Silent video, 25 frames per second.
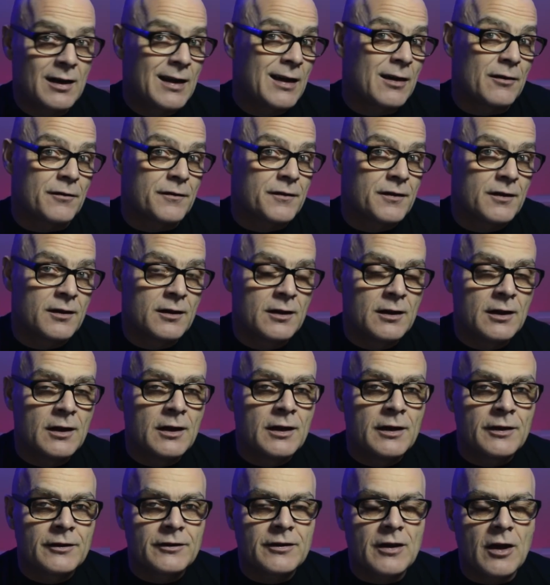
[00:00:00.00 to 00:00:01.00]
love,
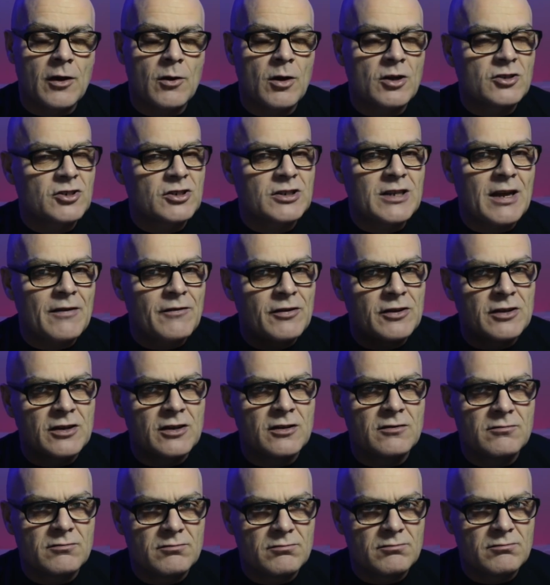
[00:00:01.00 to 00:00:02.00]
so I just
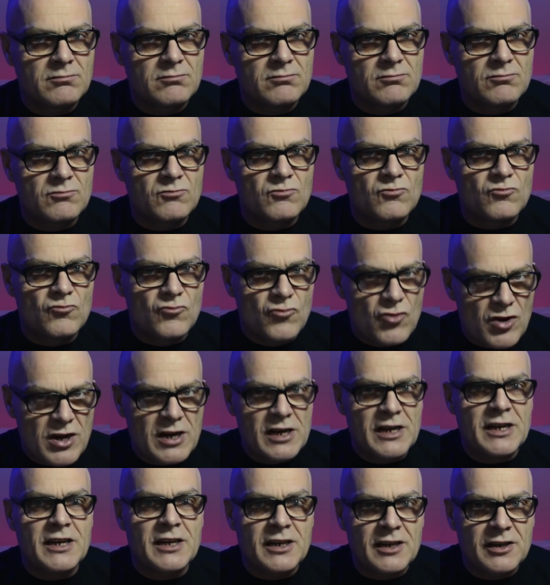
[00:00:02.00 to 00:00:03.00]
haven't
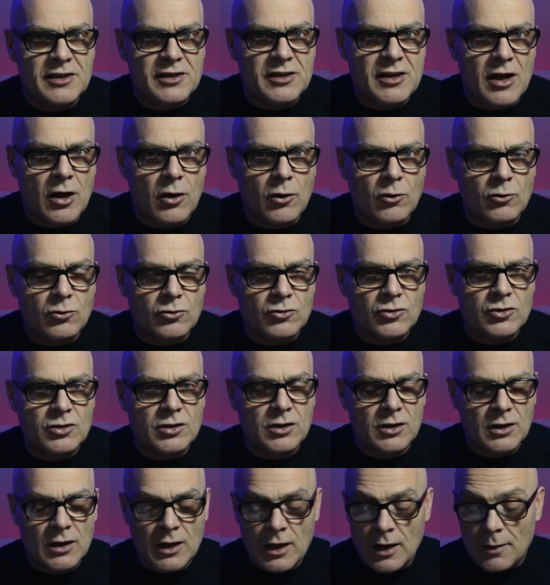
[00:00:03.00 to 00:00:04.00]
really
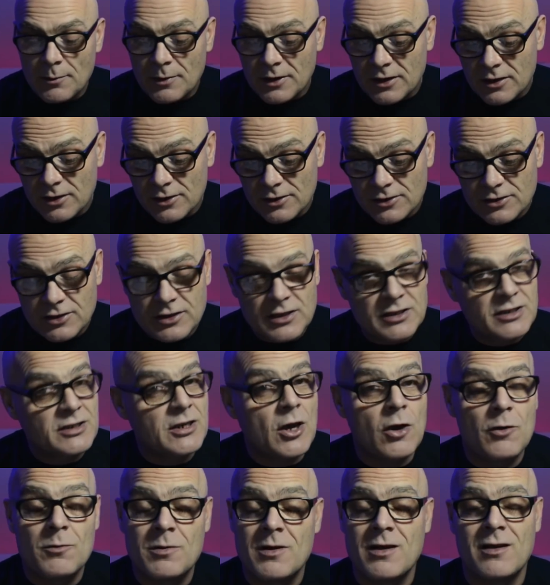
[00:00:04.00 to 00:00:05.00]
indulged because there's
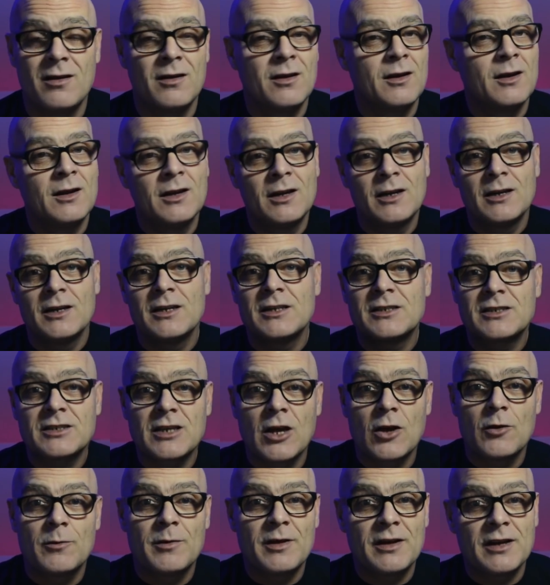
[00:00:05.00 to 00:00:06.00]

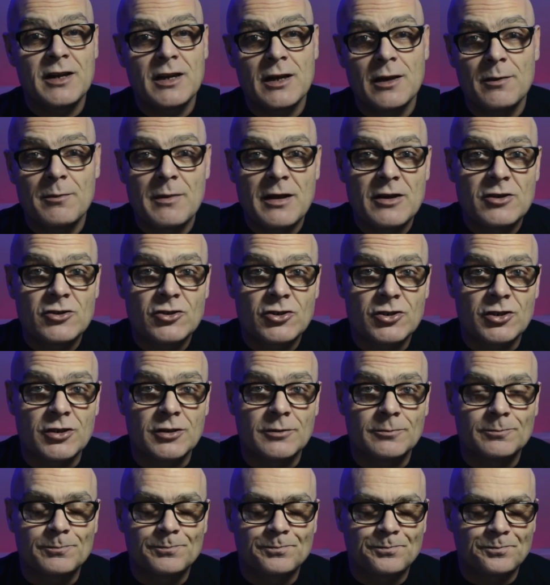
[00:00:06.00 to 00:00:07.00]
so many to
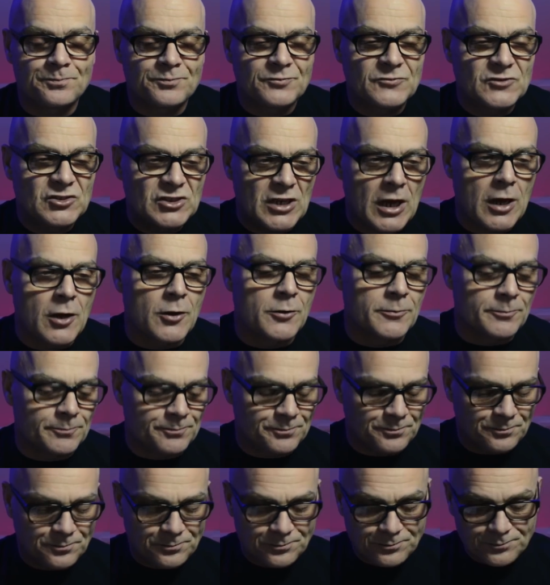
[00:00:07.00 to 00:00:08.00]
mention. So
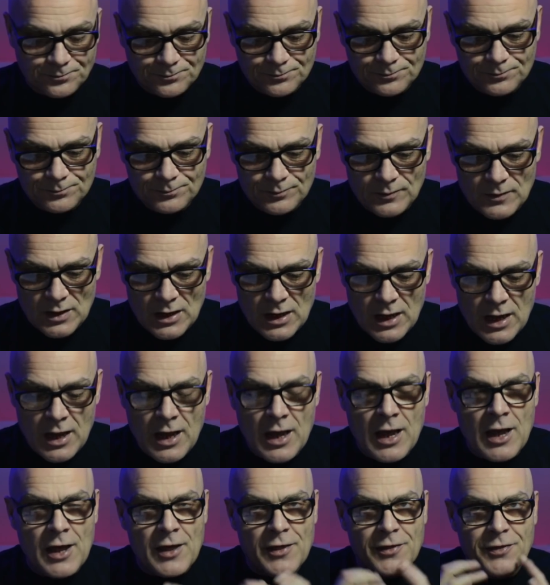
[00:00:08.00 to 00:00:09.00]

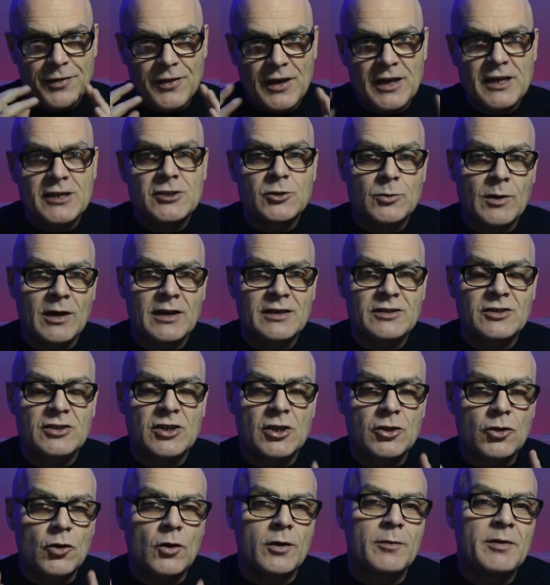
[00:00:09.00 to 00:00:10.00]
these ones
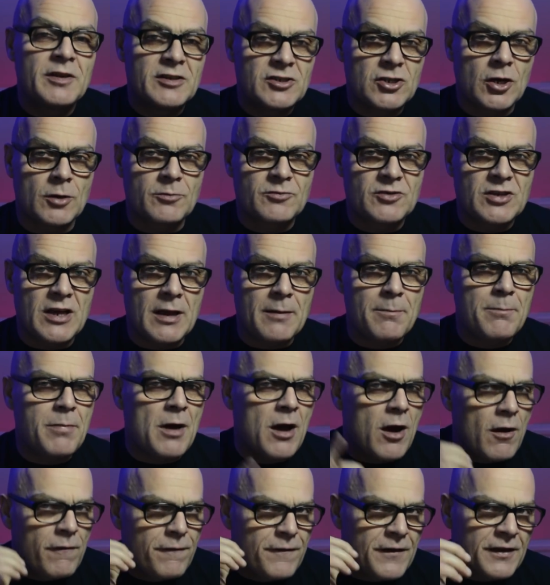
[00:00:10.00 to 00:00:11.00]
are not in my top 10,
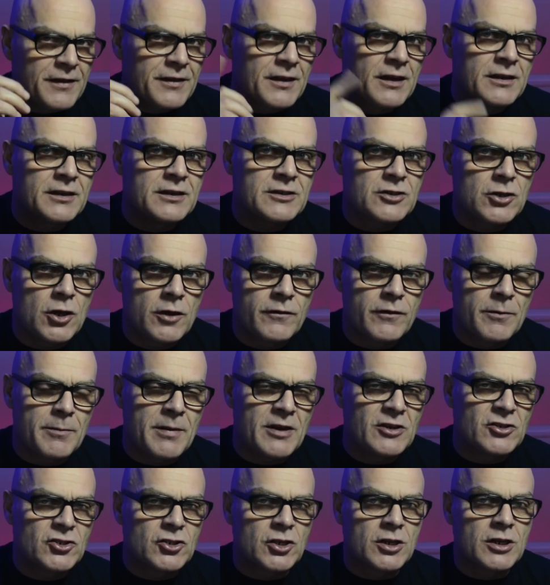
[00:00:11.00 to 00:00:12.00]
but I think they deserve a
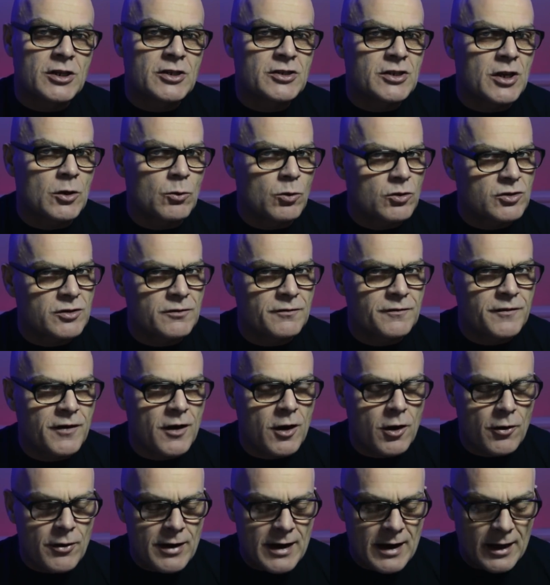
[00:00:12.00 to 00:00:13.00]
mention because they wasn't
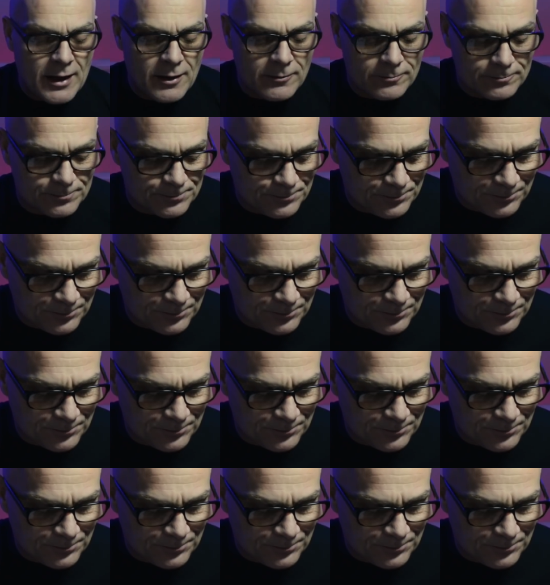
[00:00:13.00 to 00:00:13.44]
far out.